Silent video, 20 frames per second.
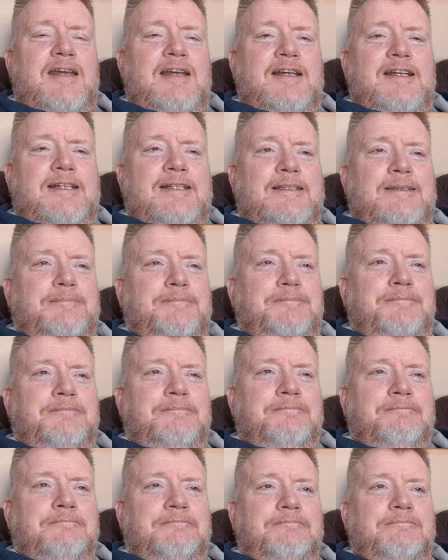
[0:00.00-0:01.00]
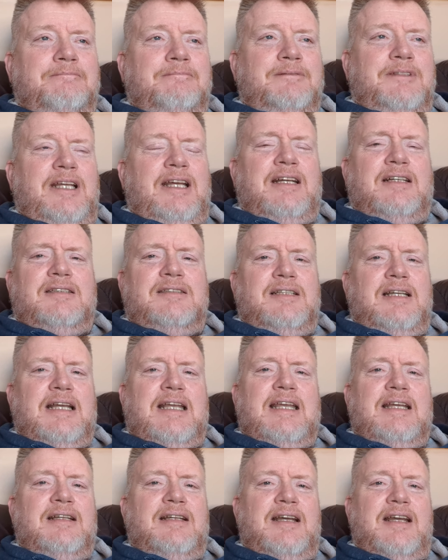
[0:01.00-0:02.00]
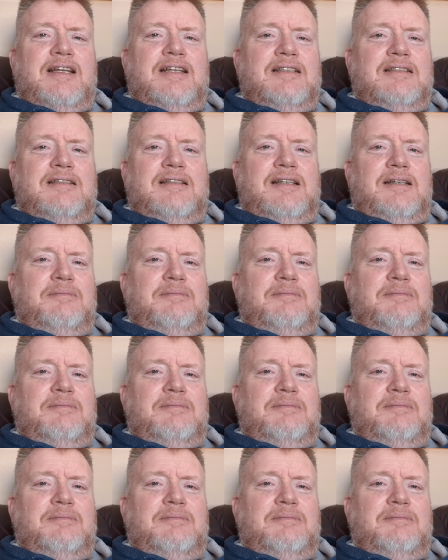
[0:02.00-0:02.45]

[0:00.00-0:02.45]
Um, yeah, because I can't, I, can,